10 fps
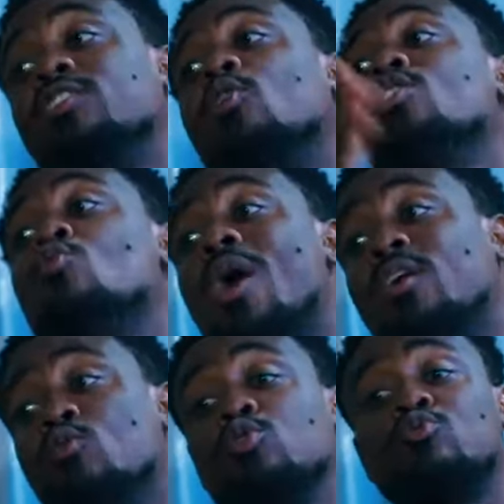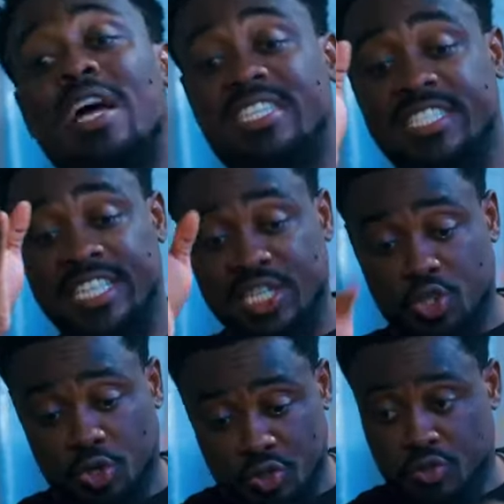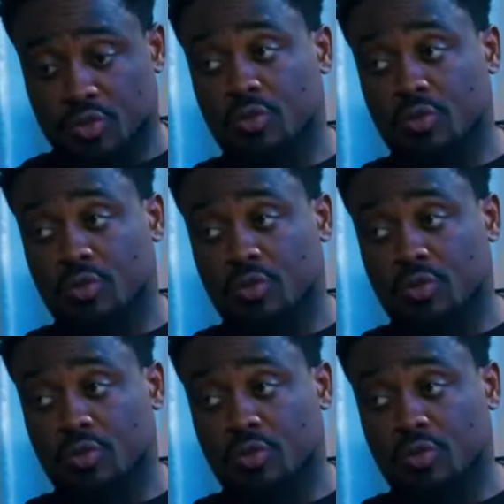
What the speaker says: Are you the only one whose rice is delicious?